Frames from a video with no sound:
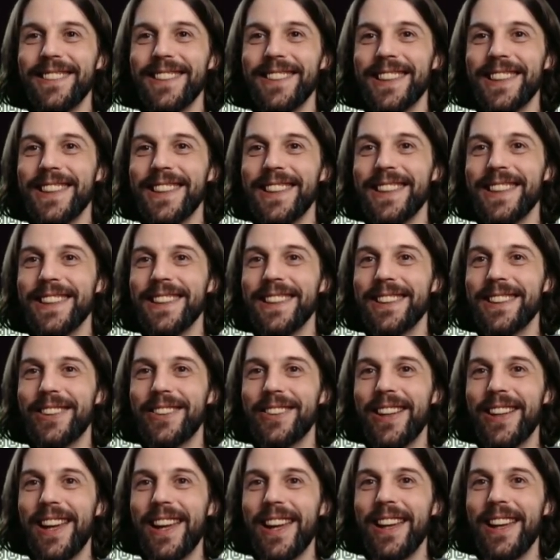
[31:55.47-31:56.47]
Okay,
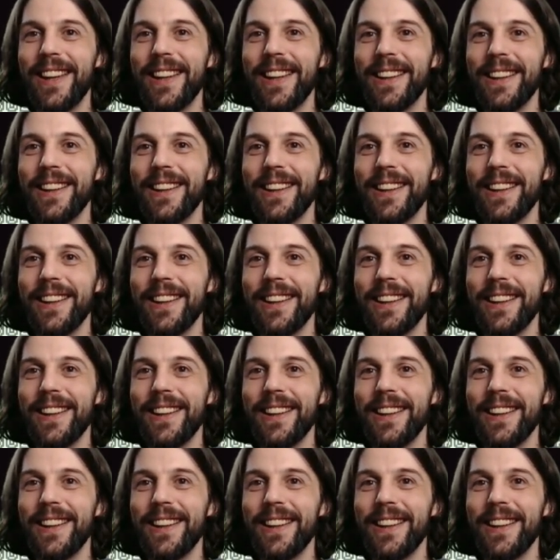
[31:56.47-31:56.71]
okay.